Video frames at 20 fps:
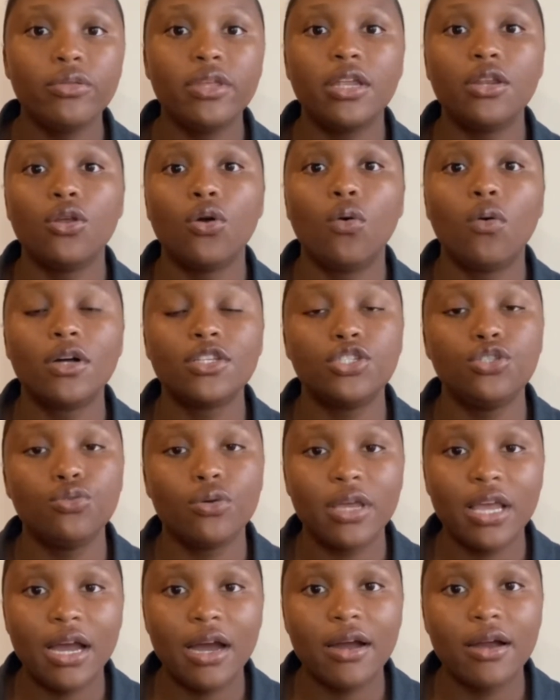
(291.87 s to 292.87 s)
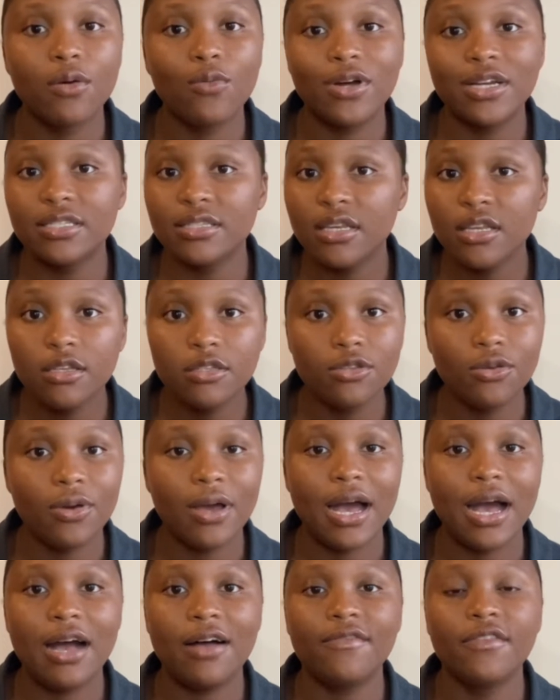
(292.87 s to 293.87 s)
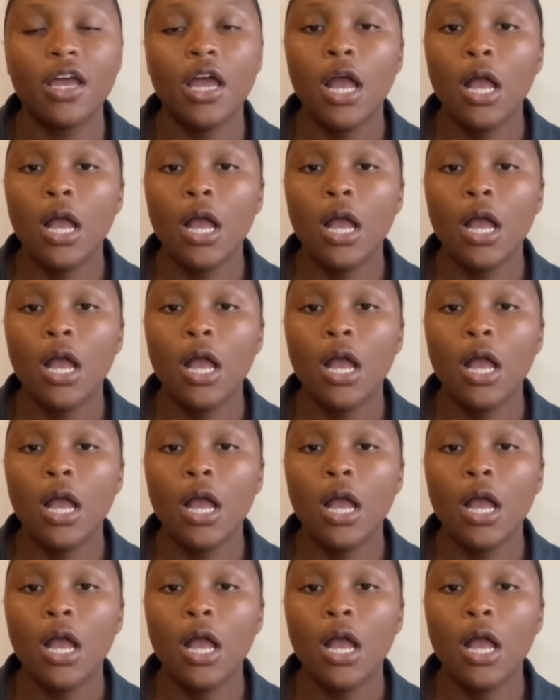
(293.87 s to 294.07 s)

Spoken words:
they know what you are, what skills you have,